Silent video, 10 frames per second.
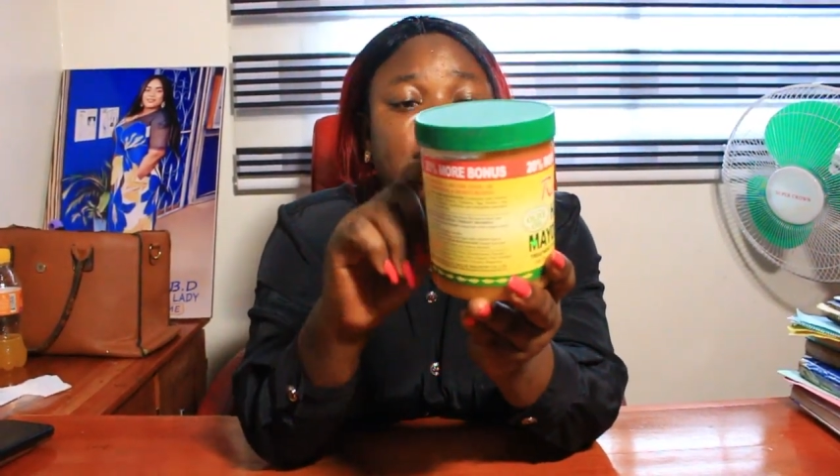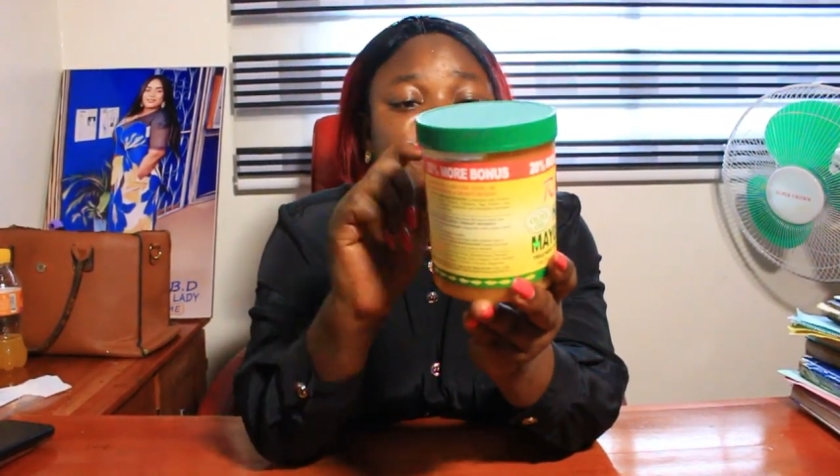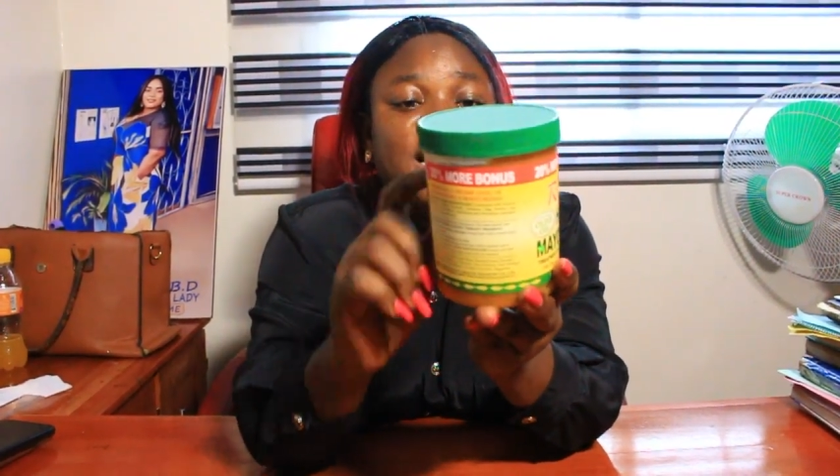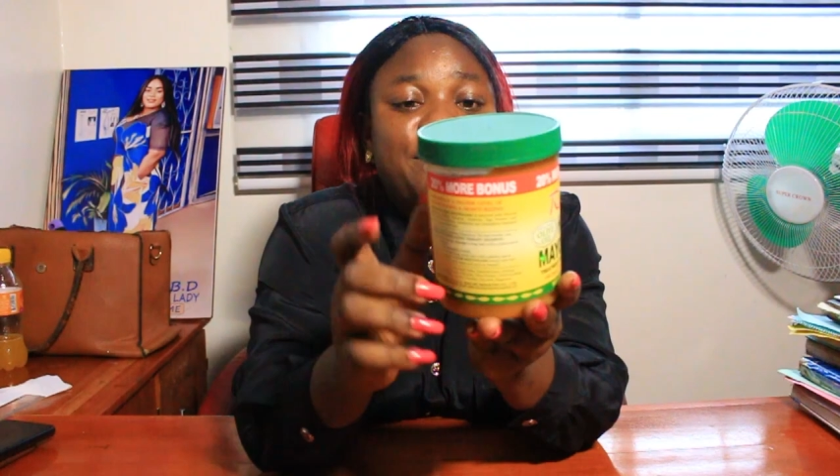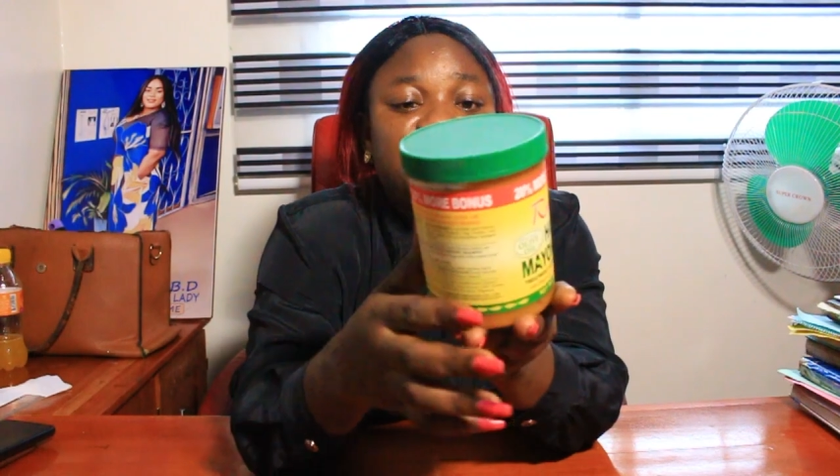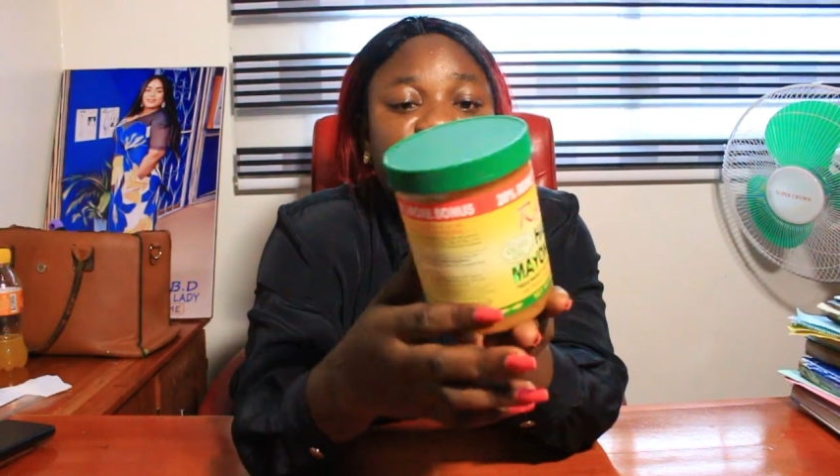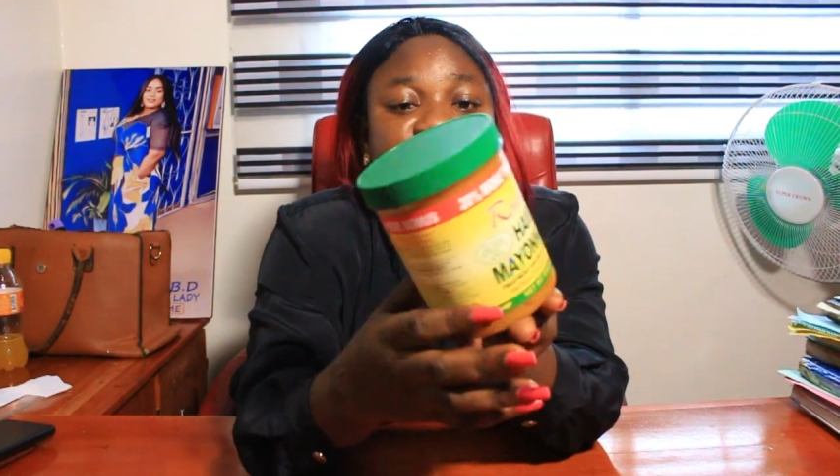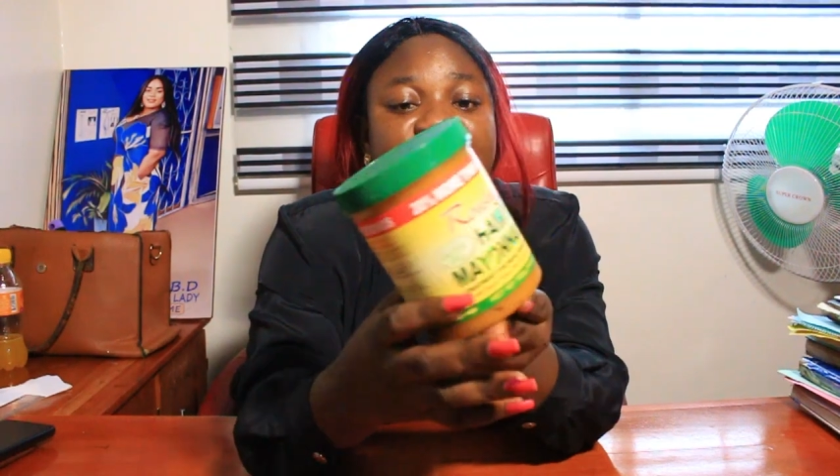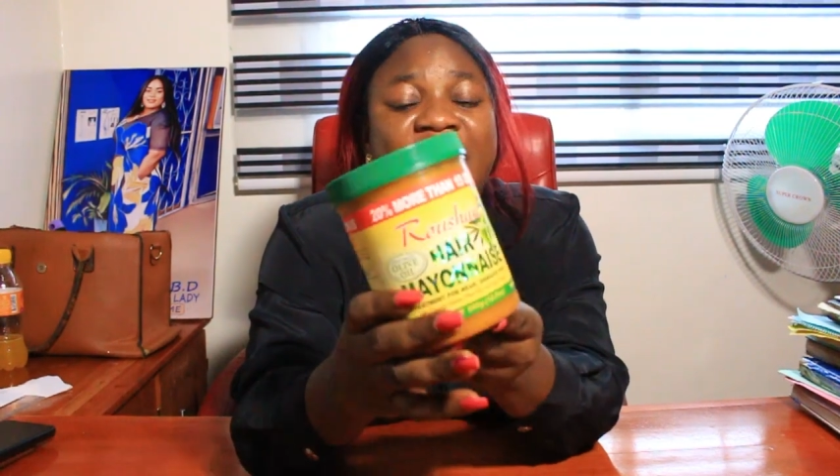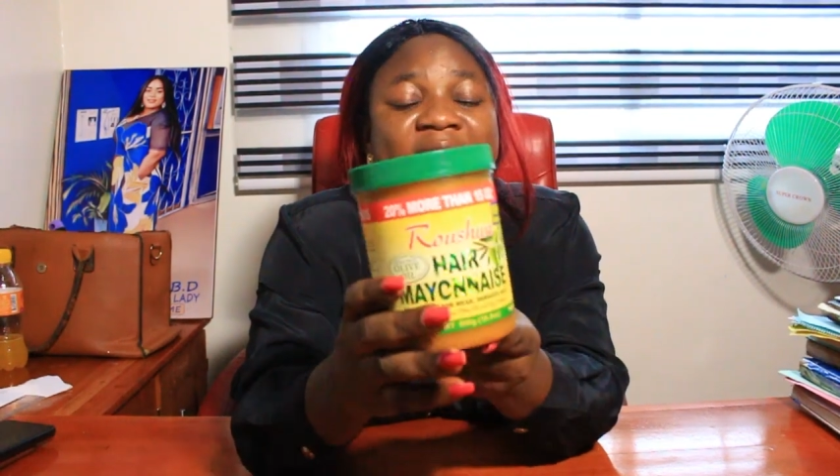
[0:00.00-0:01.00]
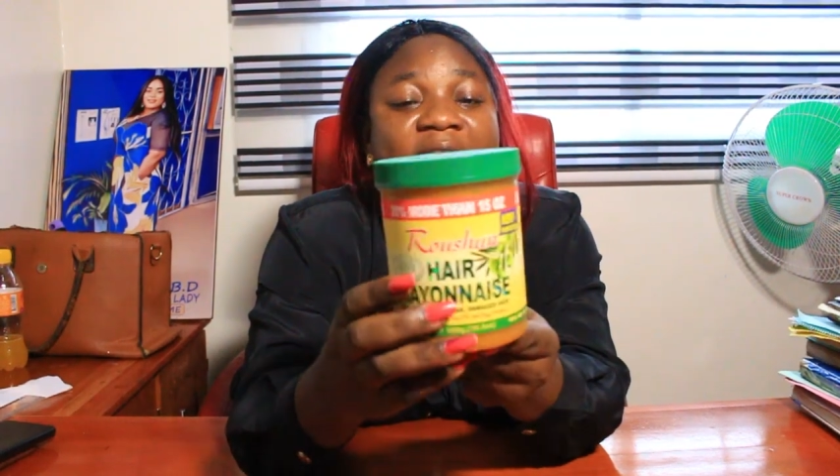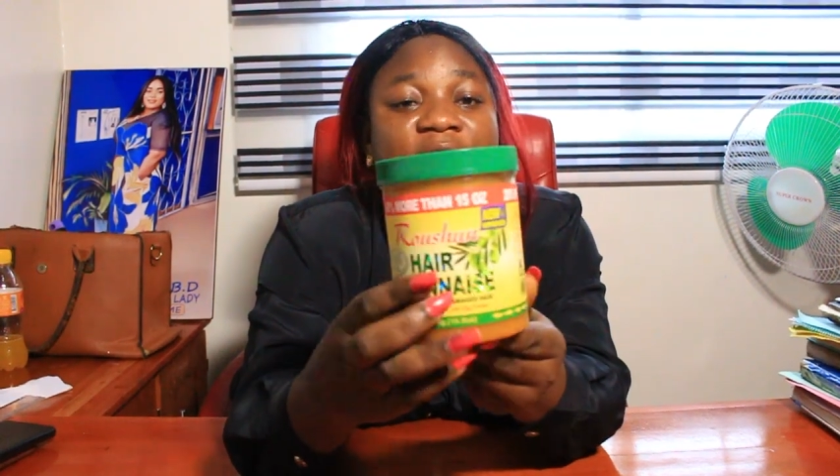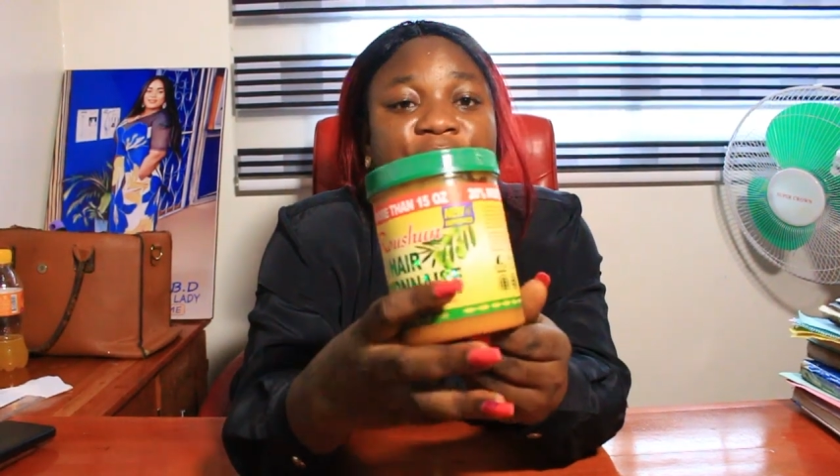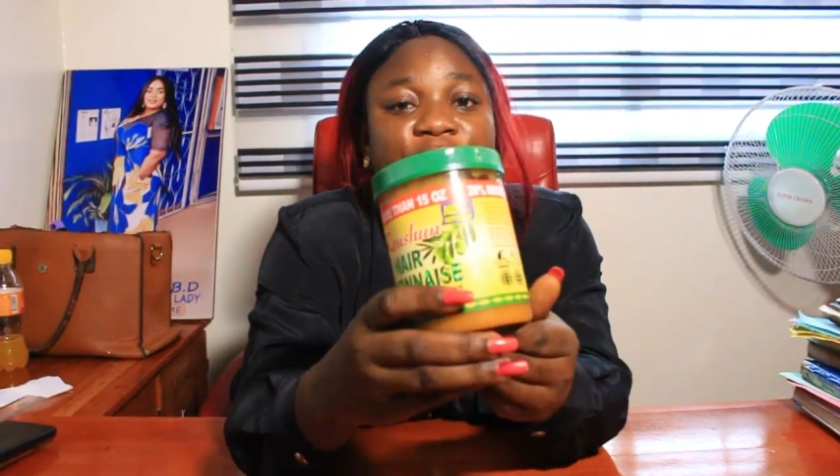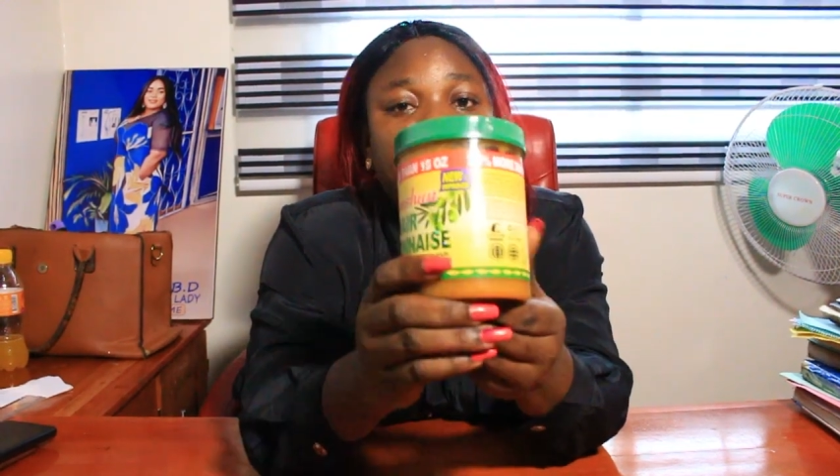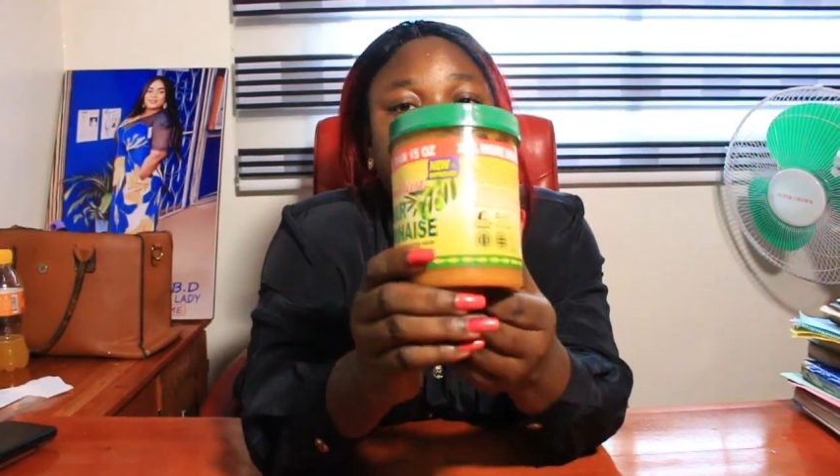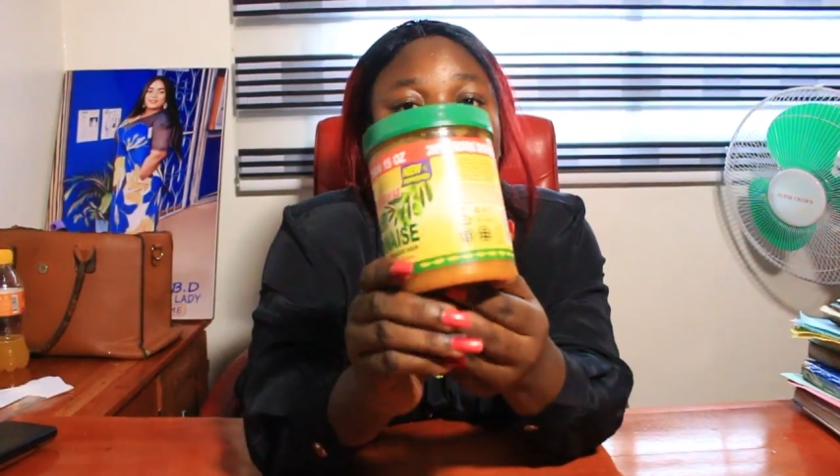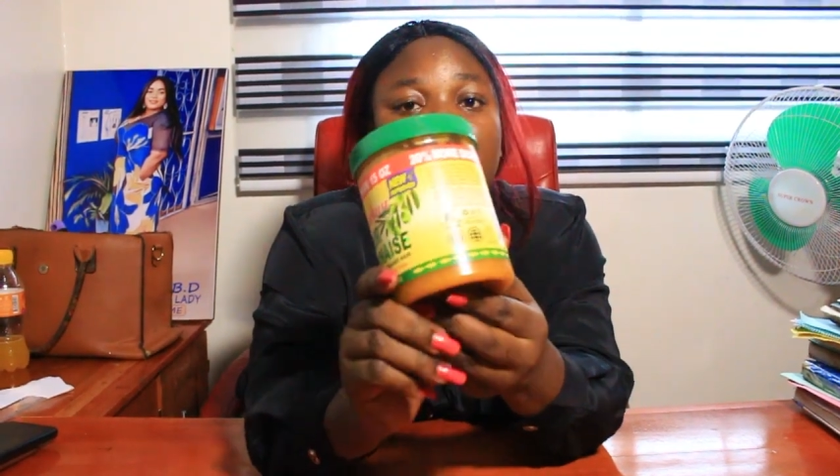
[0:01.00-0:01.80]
have damaged hair, I recommend